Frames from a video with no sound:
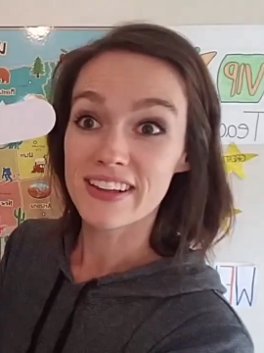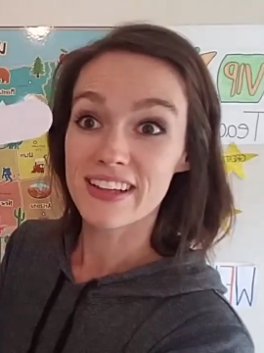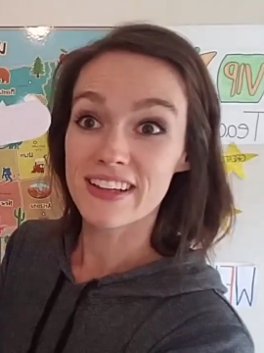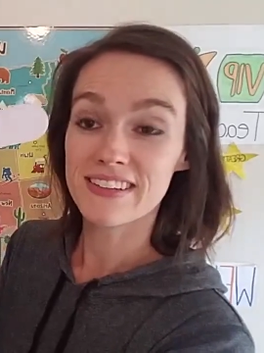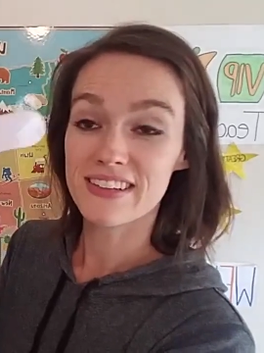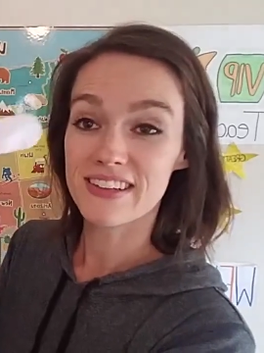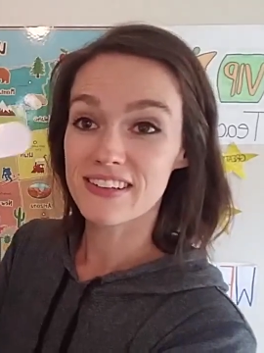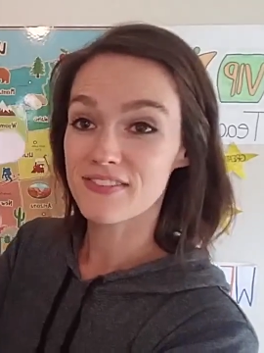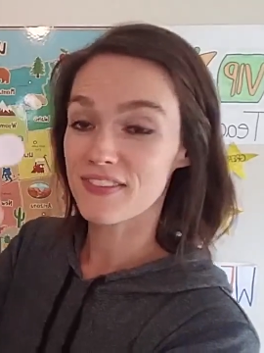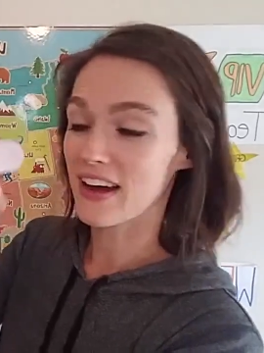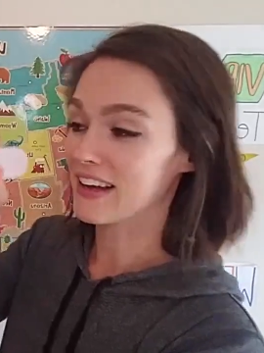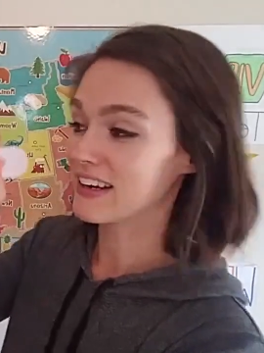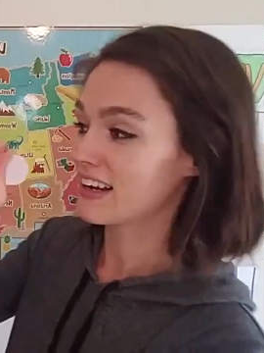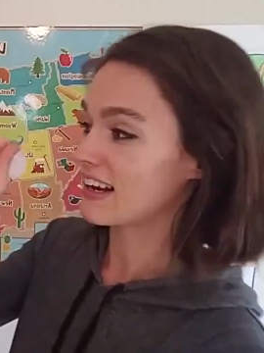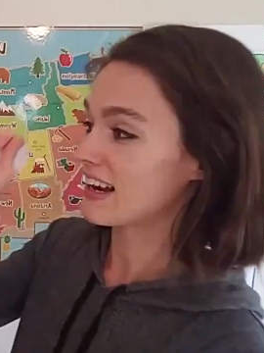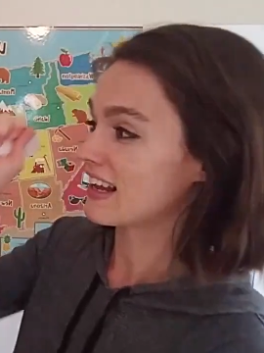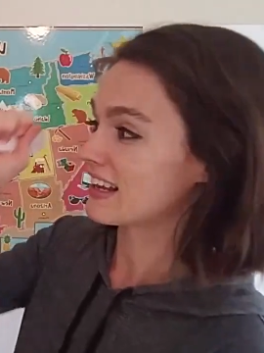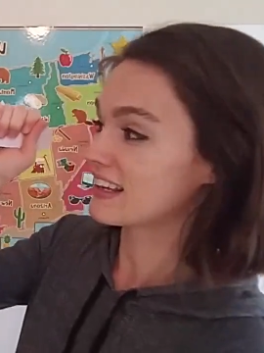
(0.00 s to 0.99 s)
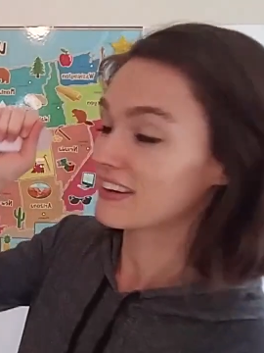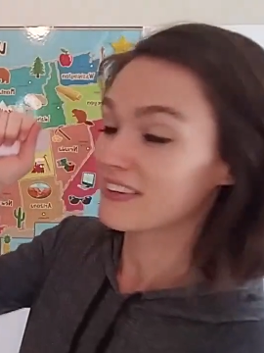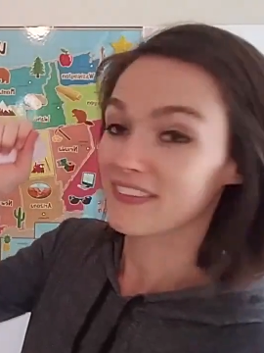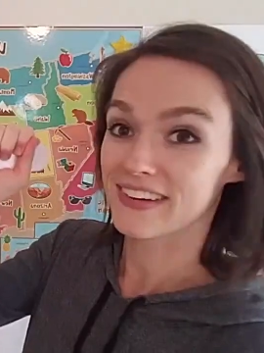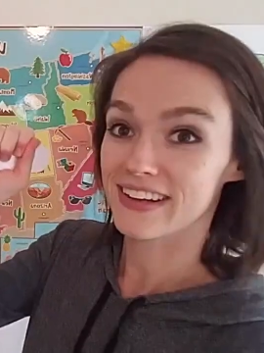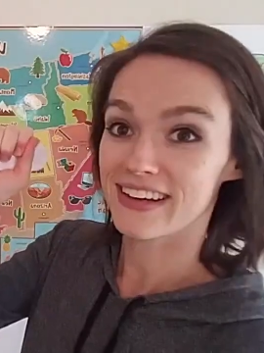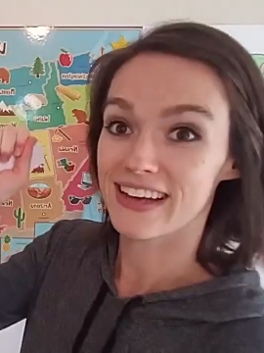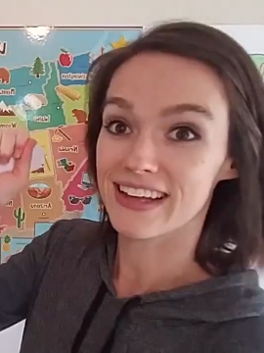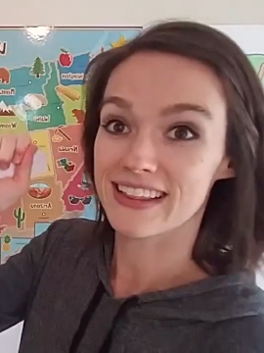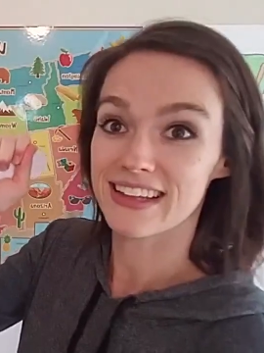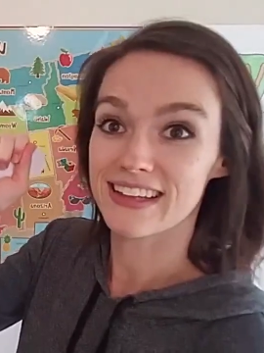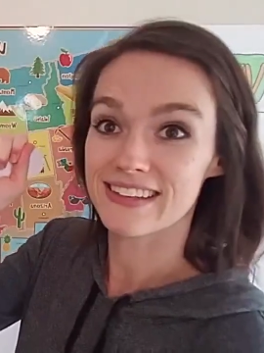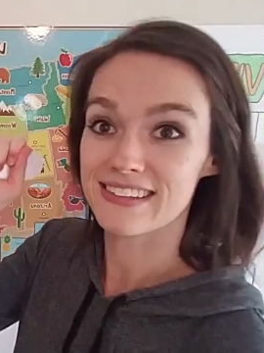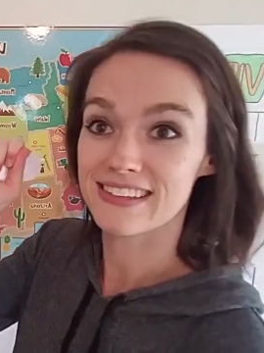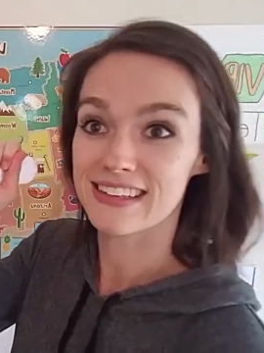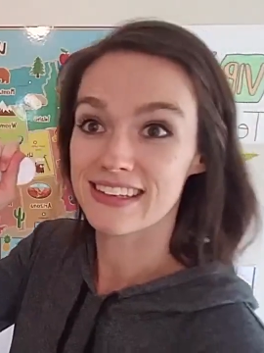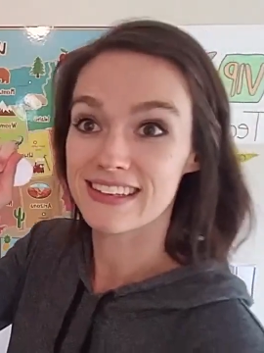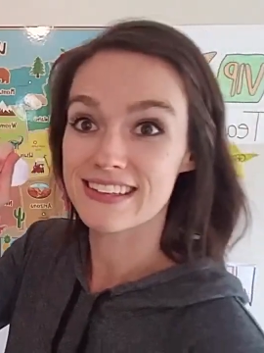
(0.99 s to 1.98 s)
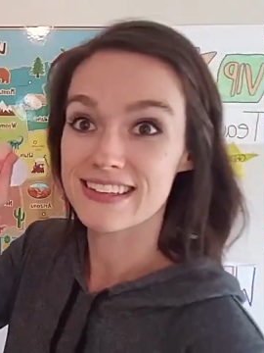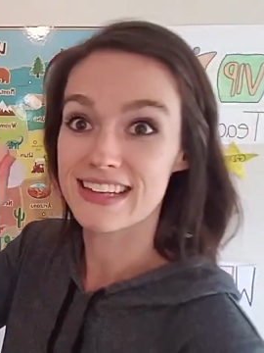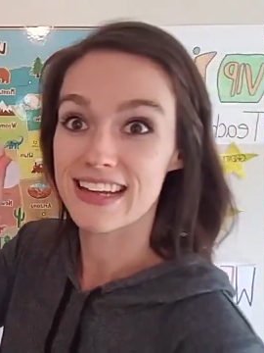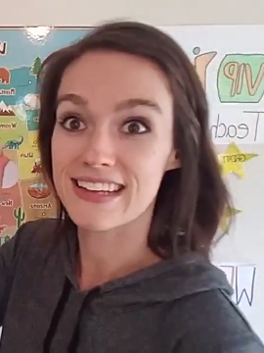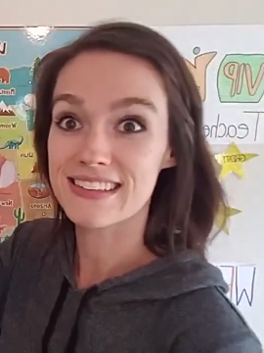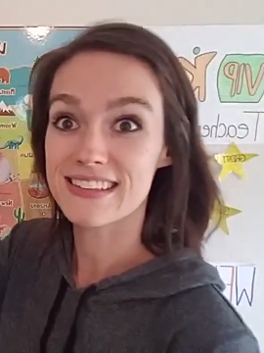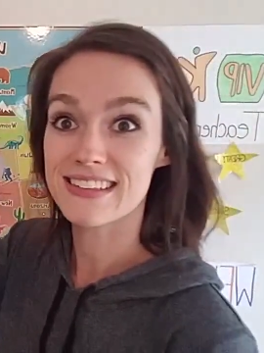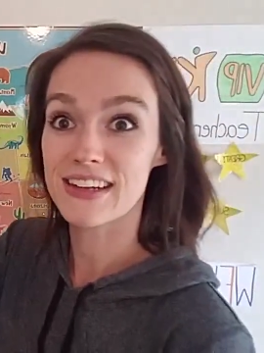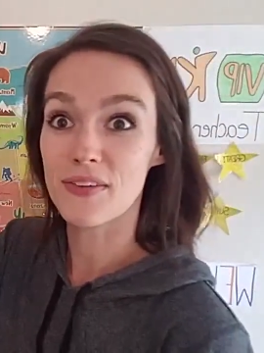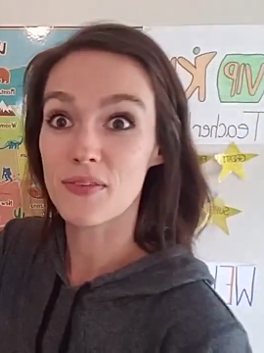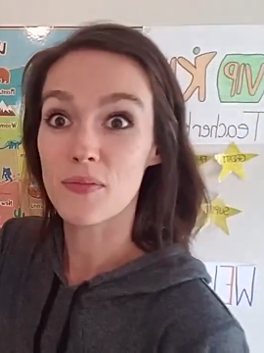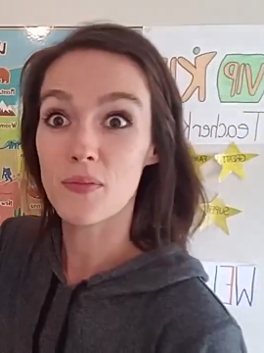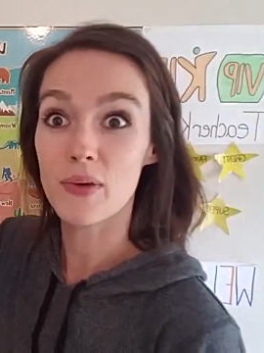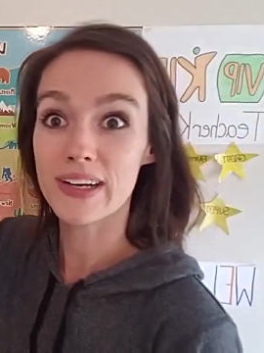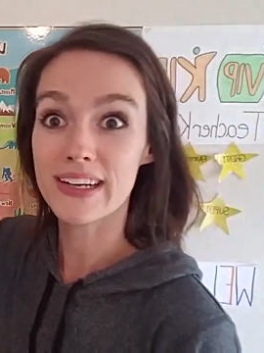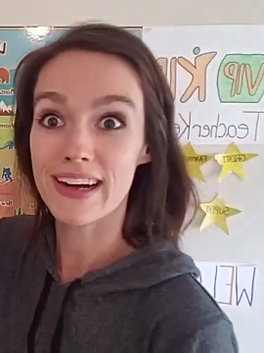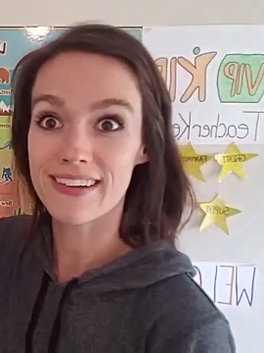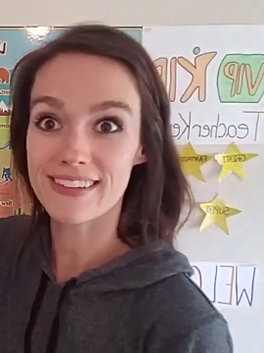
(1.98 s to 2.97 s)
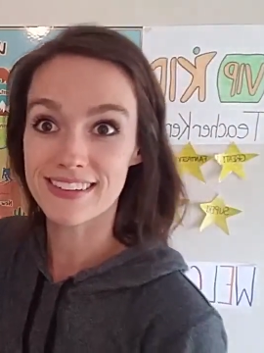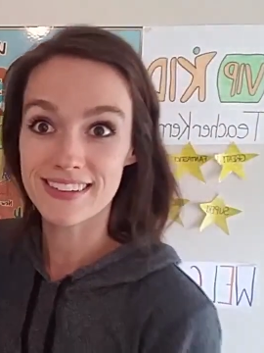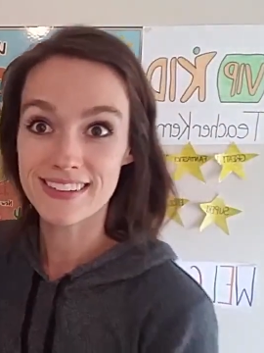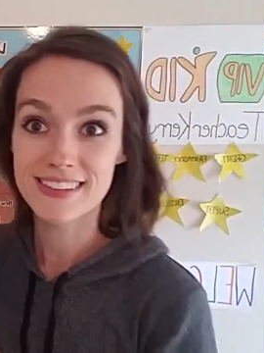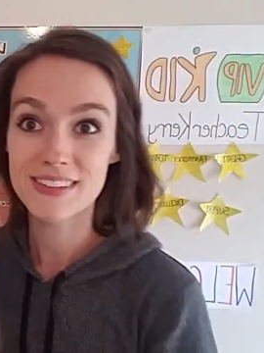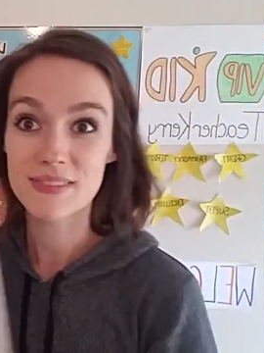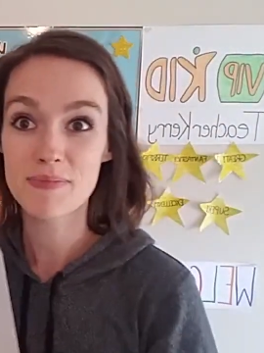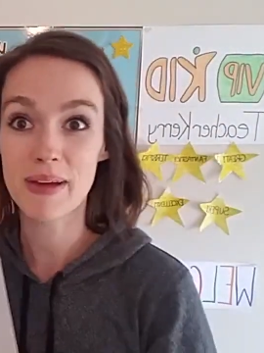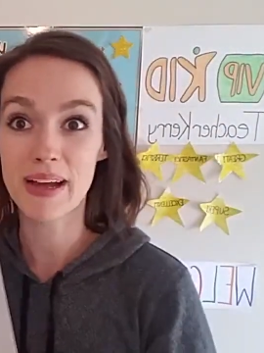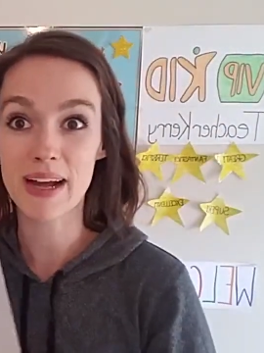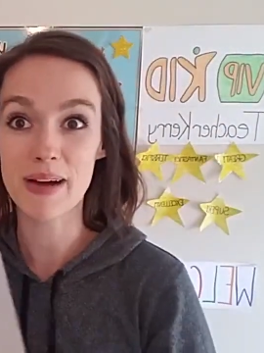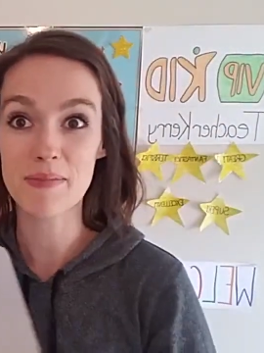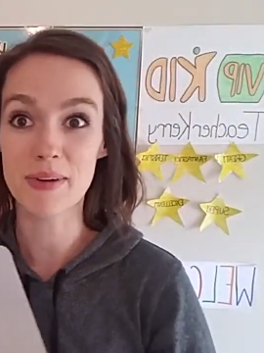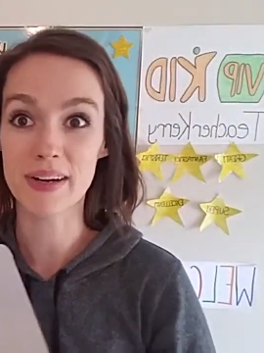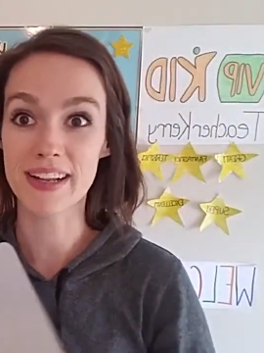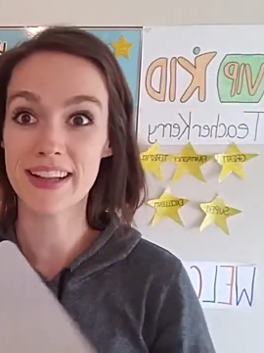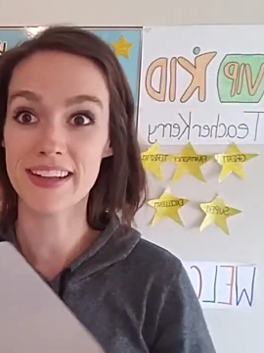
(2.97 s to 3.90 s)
this is fun, and I can hold it like this, and it's nice. So $1, pick up one of